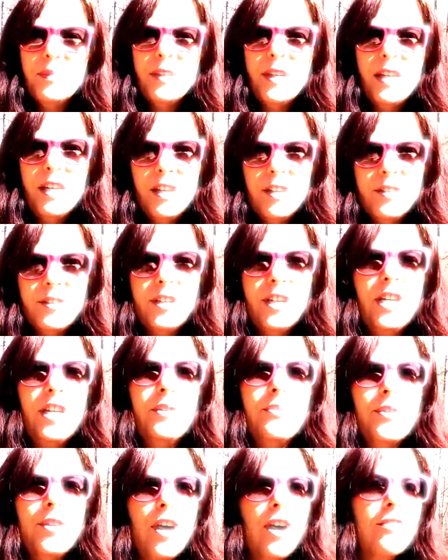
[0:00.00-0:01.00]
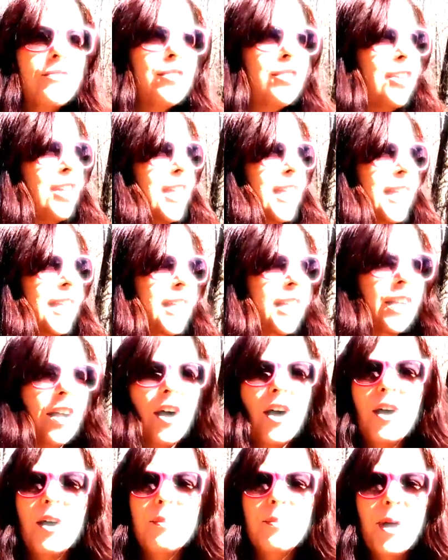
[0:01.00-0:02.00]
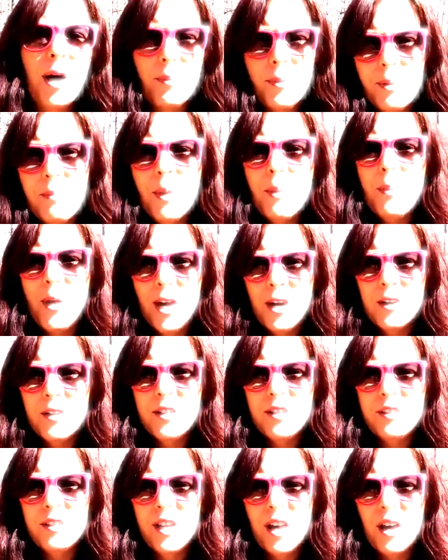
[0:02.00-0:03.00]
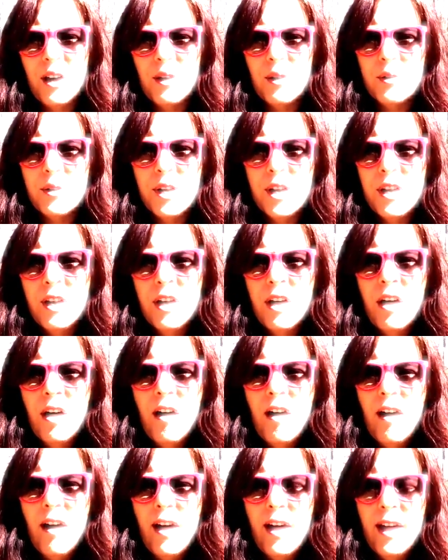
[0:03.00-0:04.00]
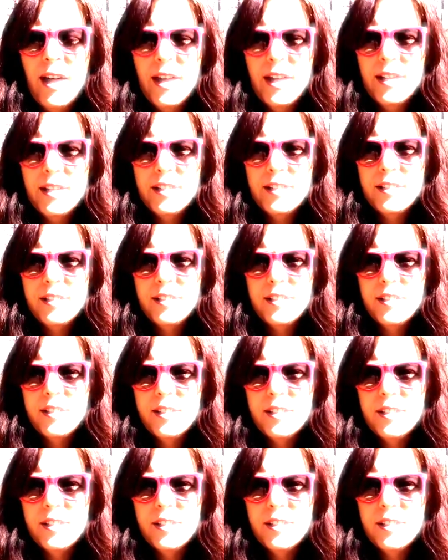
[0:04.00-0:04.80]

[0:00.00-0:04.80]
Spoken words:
healing, recovering, helping my parents out, and